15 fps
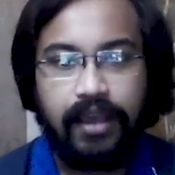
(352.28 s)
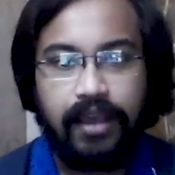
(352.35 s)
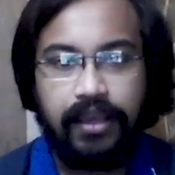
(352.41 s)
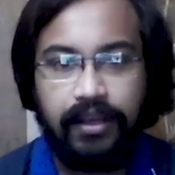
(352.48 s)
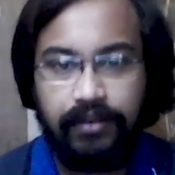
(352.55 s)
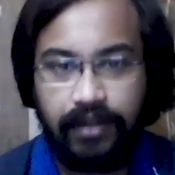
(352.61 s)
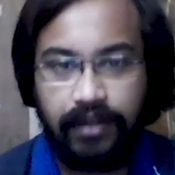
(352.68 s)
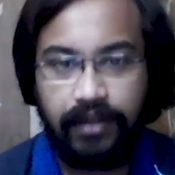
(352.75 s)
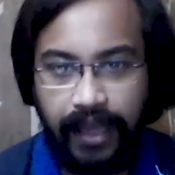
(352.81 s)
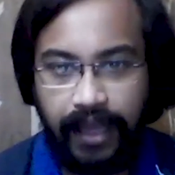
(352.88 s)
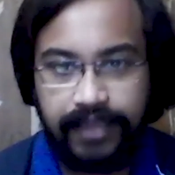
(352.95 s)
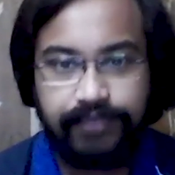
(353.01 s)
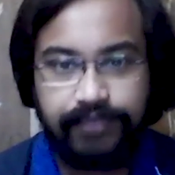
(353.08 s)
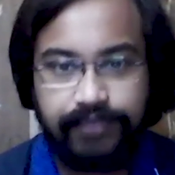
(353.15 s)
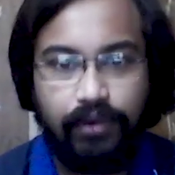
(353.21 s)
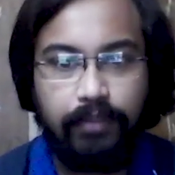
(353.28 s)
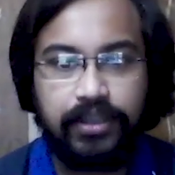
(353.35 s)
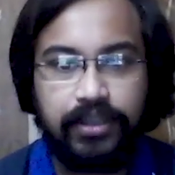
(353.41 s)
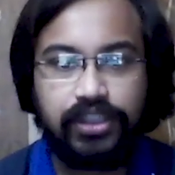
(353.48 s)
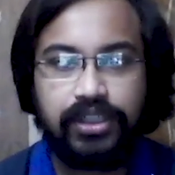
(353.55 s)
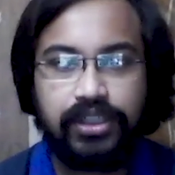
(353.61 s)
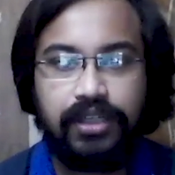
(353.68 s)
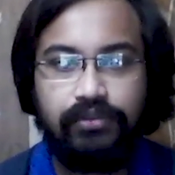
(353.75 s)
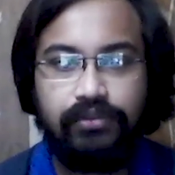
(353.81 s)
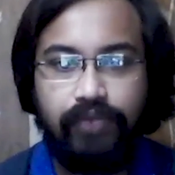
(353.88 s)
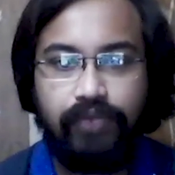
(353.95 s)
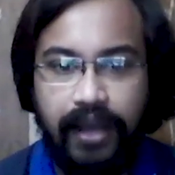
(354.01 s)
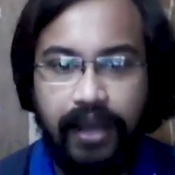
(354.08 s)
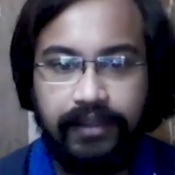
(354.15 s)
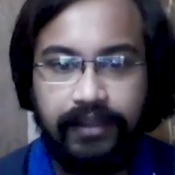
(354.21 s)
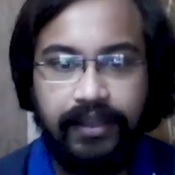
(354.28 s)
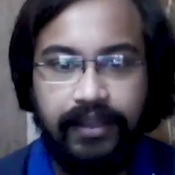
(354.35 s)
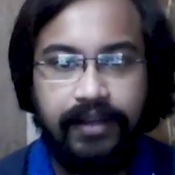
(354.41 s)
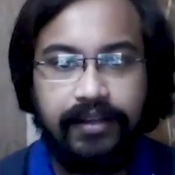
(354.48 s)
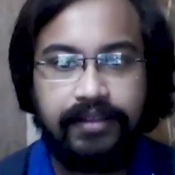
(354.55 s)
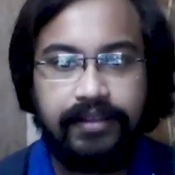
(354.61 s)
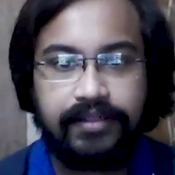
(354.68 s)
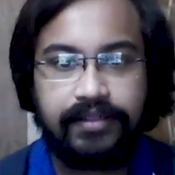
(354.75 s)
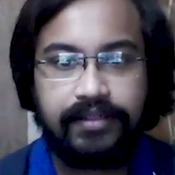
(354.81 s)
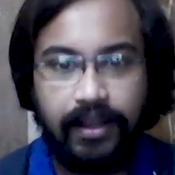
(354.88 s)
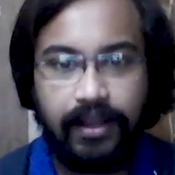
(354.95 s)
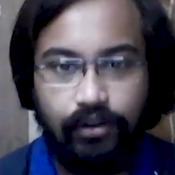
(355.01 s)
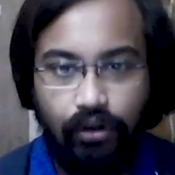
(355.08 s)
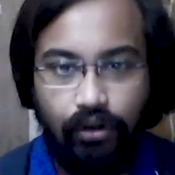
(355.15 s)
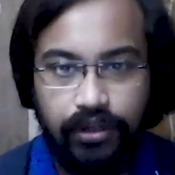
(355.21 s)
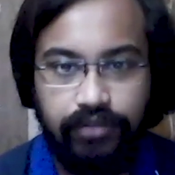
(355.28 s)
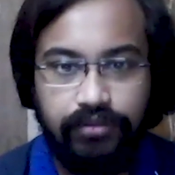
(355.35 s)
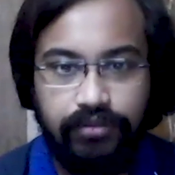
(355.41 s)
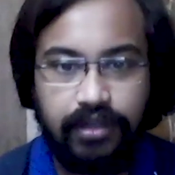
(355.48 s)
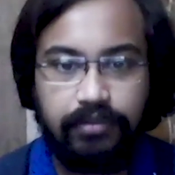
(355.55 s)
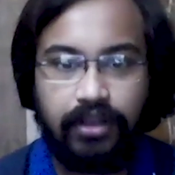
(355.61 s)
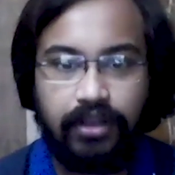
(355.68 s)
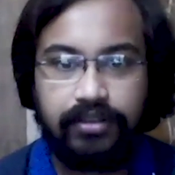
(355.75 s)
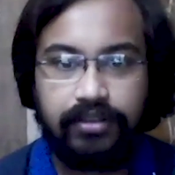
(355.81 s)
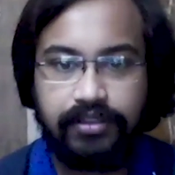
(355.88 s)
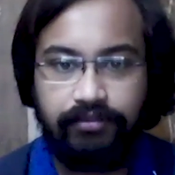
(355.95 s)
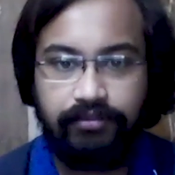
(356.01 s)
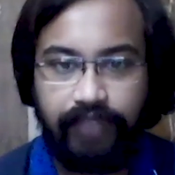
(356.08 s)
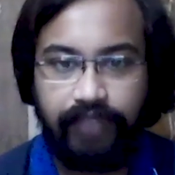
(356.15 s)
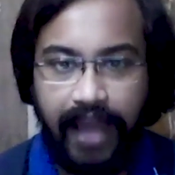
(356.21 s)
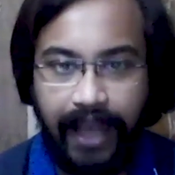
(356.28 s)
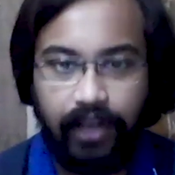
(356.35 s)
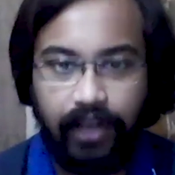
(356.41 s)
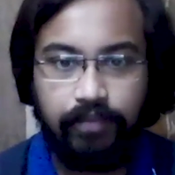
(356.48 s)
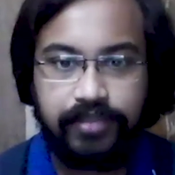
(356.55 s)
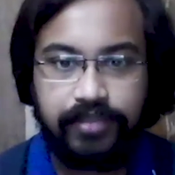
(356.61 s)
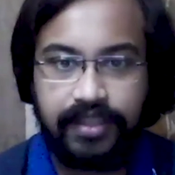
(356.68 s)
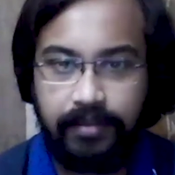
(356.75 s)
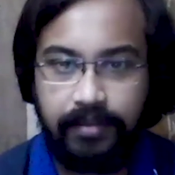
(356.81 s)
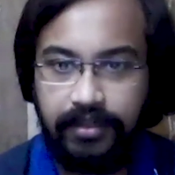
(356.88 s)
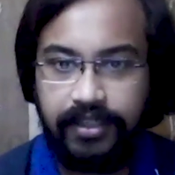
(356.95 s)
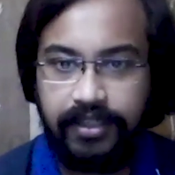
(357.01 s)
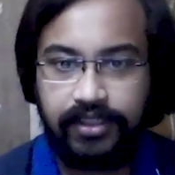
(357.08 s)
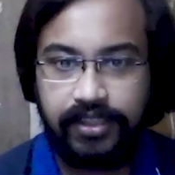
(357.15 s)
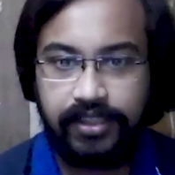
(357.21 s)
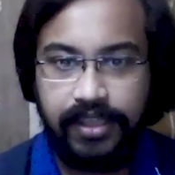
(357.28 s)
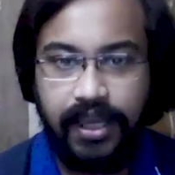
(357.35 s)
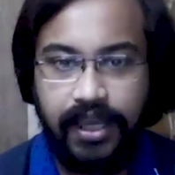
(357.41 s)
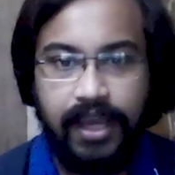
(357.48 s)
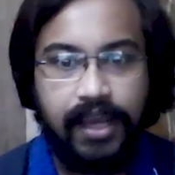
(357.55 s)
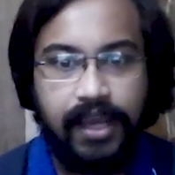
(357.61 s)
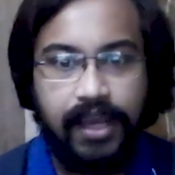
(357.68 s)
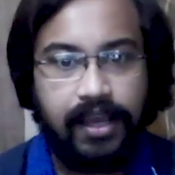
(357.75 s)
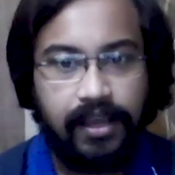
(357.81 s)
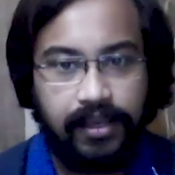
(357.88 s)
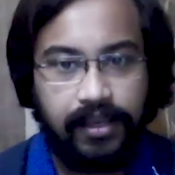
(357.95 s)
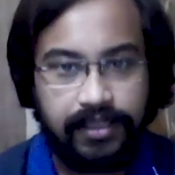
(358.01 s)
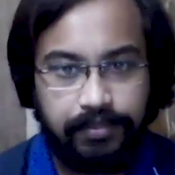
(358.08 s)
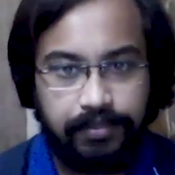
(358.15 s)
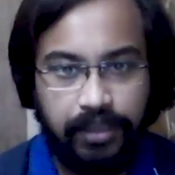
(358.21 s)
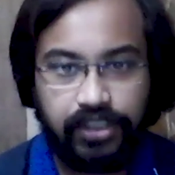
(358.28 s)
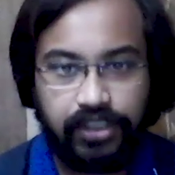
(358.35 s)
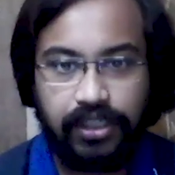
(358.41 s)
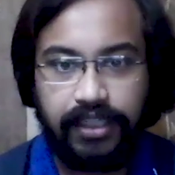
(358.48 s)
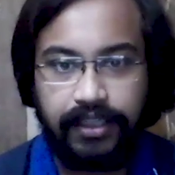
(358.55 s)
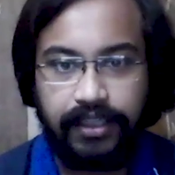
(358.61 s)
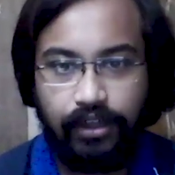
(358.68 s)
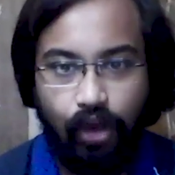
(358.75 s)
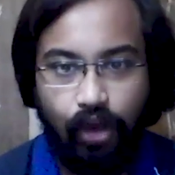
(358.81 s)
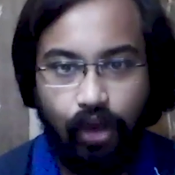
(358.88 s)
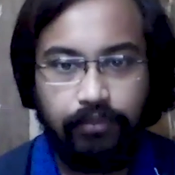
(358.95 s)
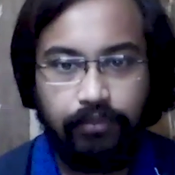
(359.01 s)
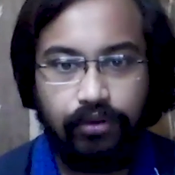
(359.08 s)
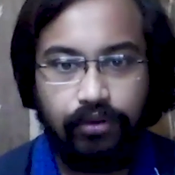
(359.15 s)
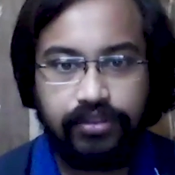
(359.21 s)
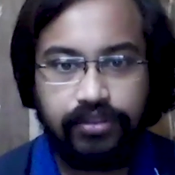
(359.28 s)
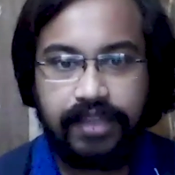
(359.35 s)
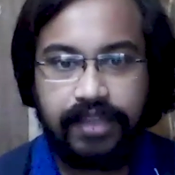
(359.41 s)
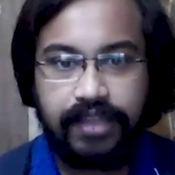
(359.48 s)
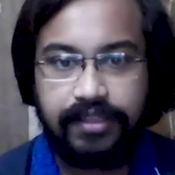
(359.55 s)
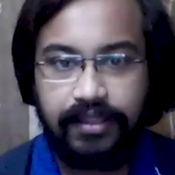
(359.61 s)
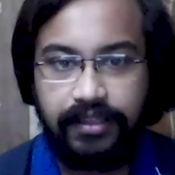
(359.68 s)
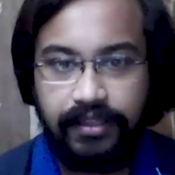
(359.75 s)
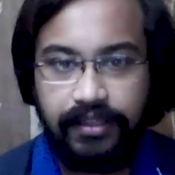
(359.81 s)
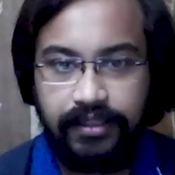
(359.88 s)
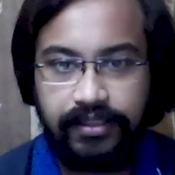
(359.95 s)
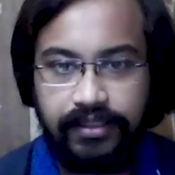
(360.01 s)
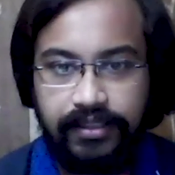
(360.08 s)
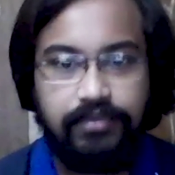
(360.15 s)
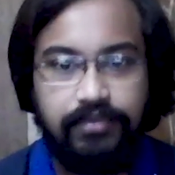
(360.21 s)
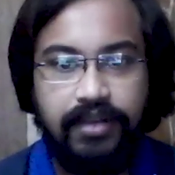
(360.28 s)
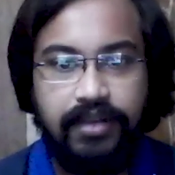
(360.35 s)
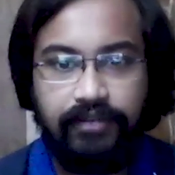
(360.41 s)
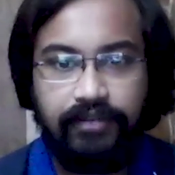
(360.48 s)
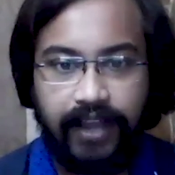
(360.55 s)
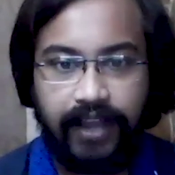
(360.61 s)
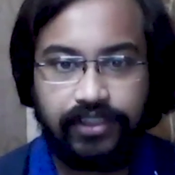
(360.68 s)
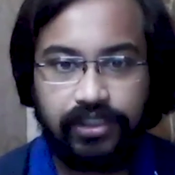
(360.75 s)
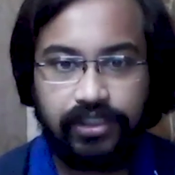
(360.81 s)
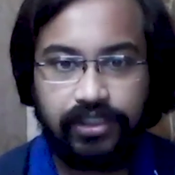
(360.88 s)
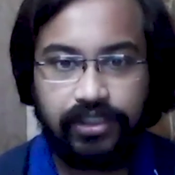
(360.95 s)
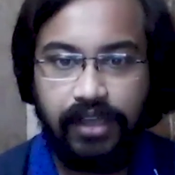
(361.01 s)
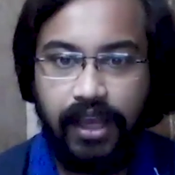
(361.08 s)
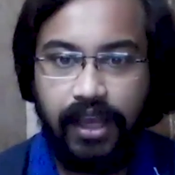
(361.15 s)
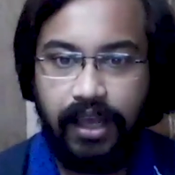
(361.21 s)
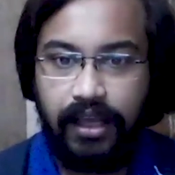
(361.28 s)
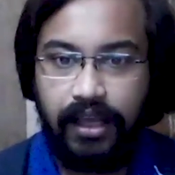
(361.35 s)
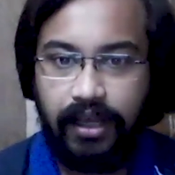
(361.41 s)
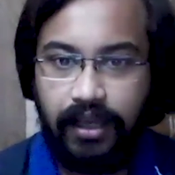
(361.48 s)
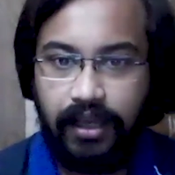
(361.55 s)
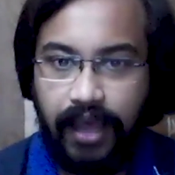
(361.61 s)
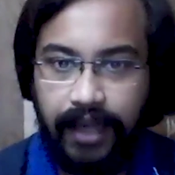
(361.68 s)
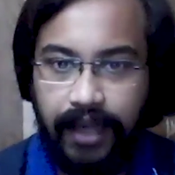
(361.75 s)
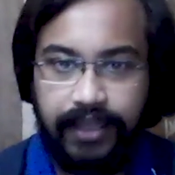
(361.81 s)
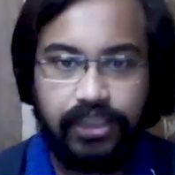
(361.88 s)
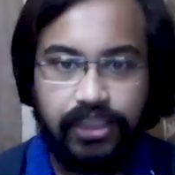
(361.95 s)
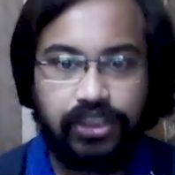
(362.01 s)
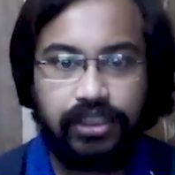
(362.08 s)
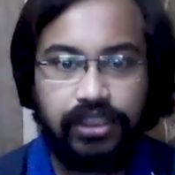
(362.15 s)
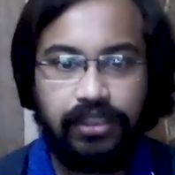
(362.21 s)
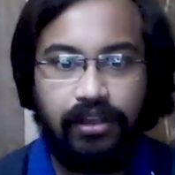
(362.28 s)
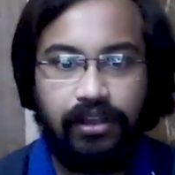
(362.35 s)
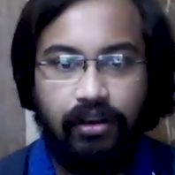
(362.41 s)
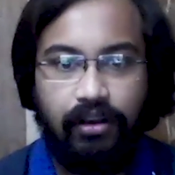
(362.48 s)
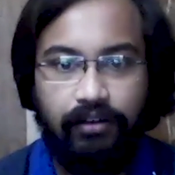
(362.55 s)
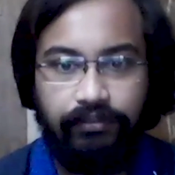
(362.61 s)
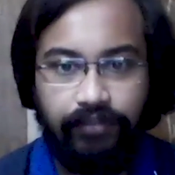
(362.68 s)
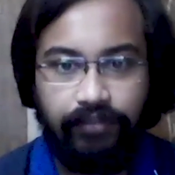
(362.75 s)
In callus formation, where there is a non-union because of lack of stability, especially in the long bones as in the tibial fracture, addition of